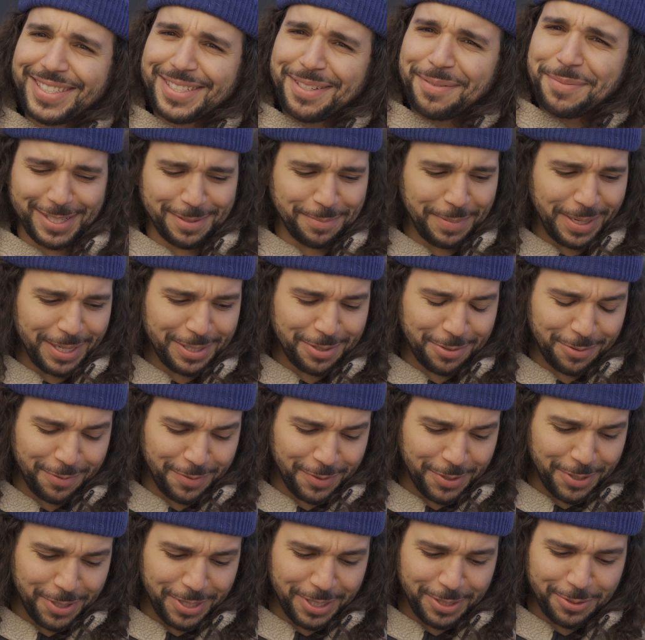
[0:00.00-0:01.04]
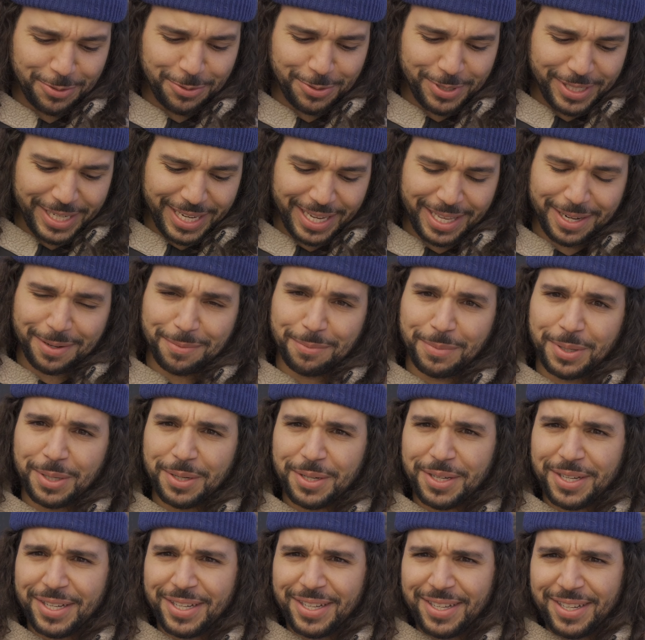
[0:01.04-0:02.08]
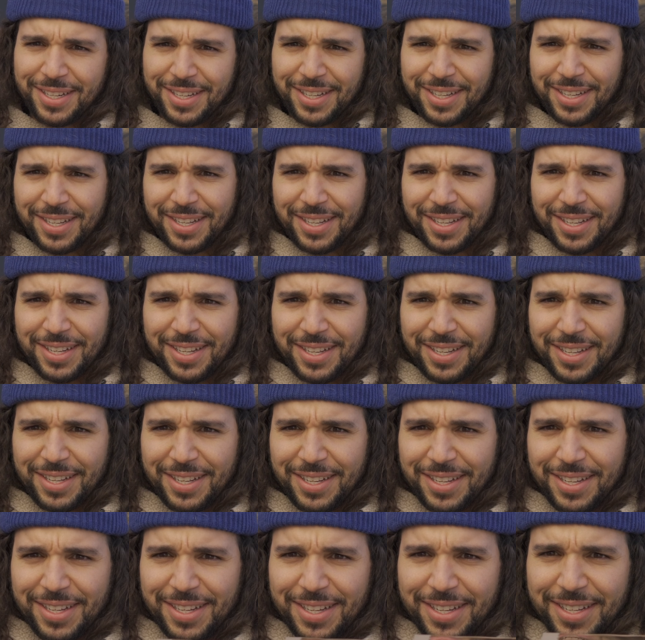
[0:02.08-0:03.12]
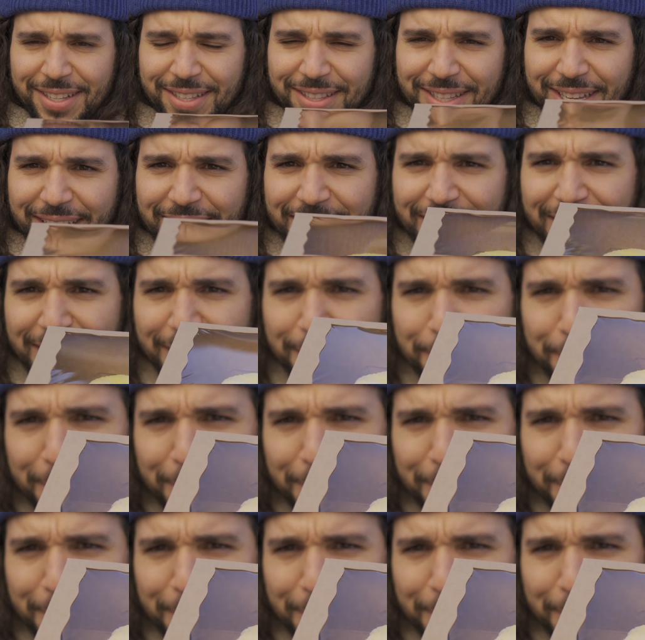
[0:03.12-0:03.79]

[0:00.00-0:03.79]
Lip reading: something special for a Louisiana boy. They got